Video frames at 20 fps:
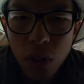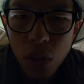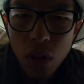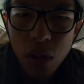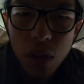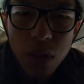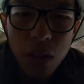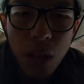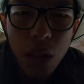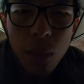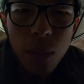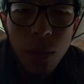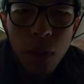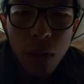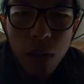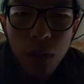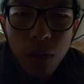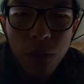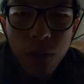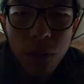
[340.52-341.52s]
not the type
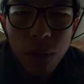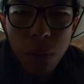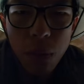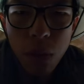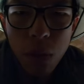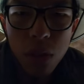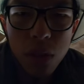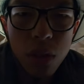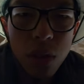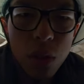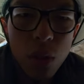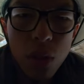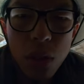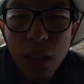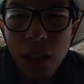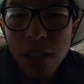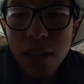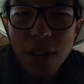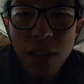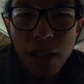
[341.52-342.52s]
of person who
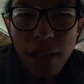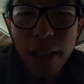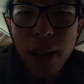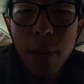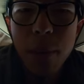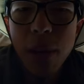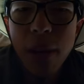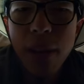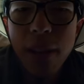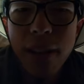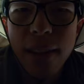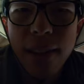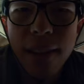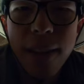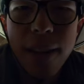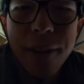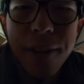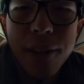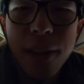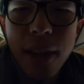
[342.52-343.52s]
likes climbing at
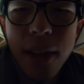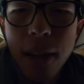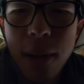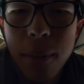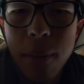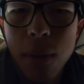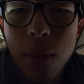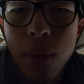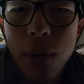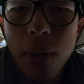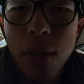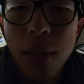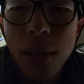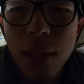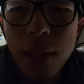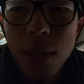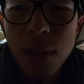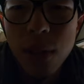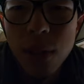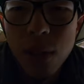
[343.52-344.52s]
night time or
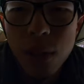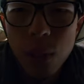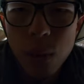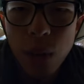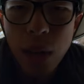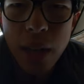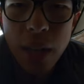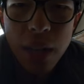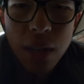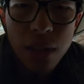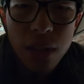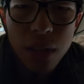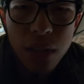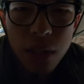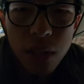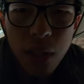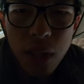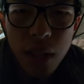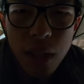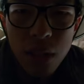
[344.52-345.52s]
who
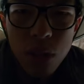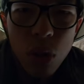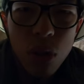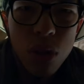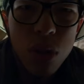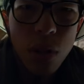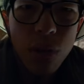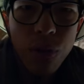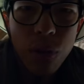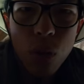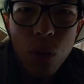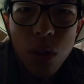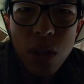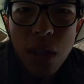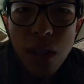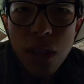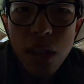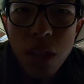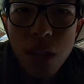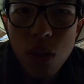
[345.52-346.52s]
hates dirty food
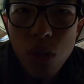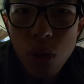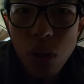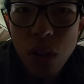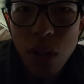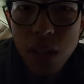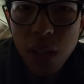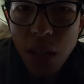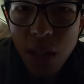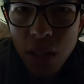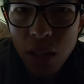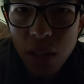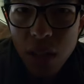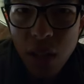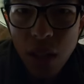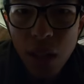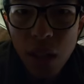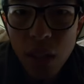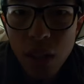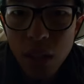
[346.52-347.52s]
getting into the
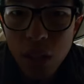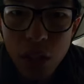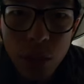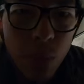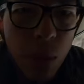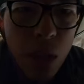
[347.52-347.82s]
tent, this